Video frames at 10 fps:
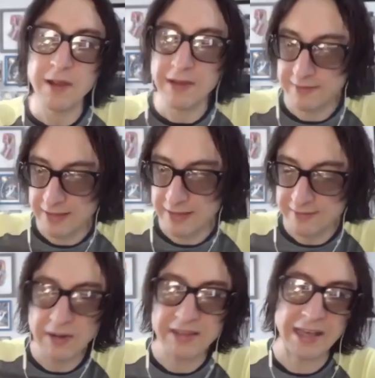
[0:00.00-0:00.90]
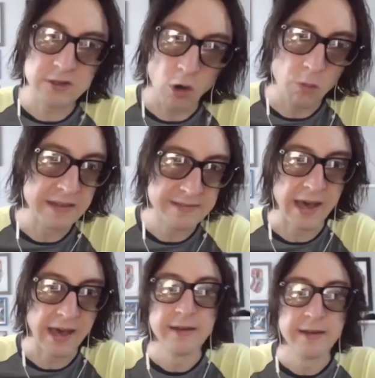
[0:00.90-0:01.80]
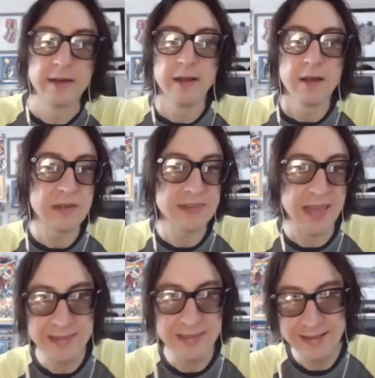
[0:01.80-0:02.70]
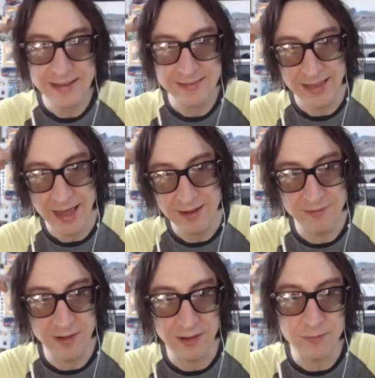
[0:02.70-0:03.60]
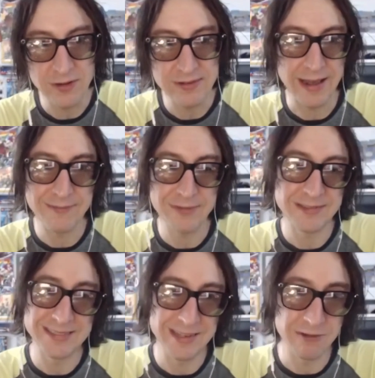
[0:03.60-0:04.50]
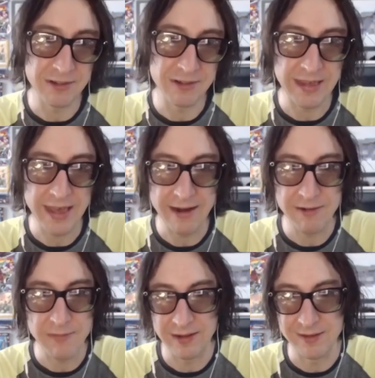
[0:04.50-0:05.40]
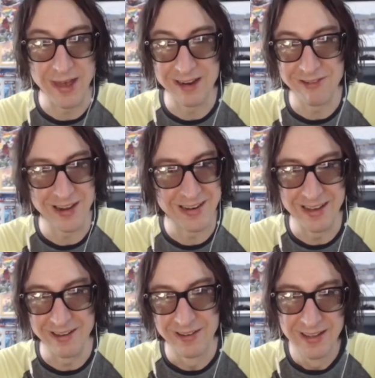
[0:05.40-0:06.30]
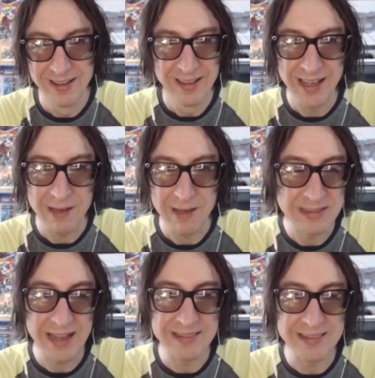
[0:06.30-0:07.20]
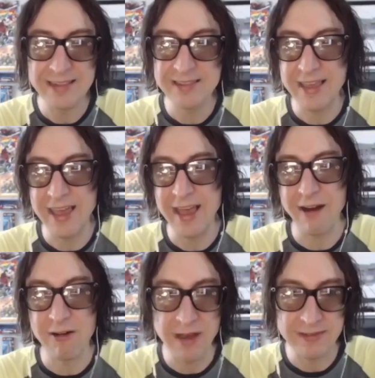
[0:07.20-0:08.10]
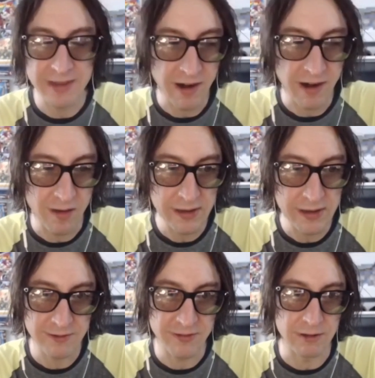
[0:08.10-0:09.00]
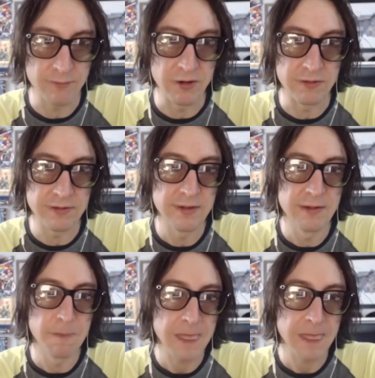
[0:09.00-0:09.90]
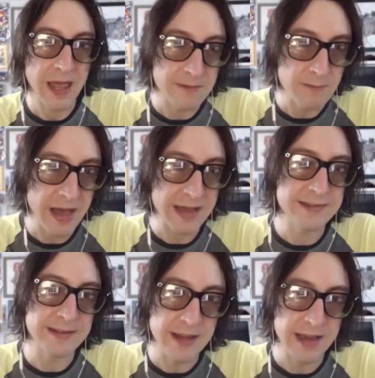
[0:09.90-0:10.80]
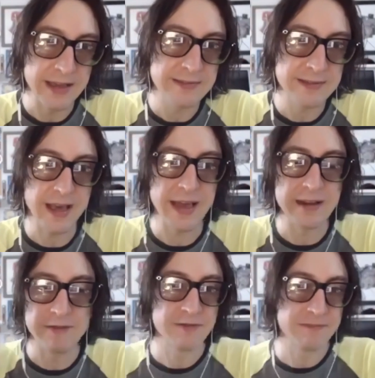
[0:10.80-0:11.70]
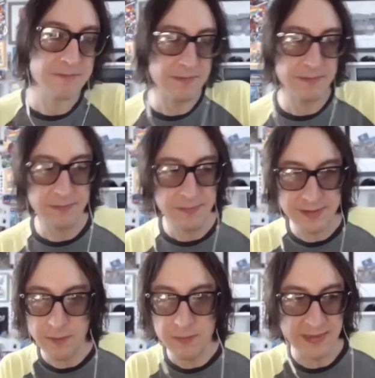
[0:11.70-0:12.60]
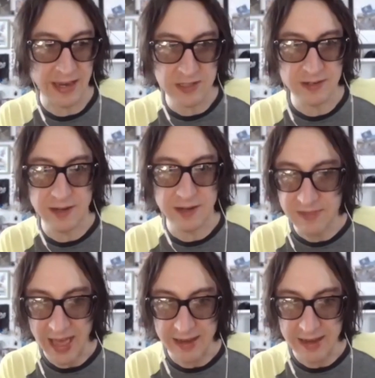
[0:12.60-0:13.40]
like somebody like Adobe aside, but I think there's a lot of developers that Apple just doesn't really care about on the Mac right now. I mean, I think they care about their iOS developers, and the Mac is a nice kind of subsection of that.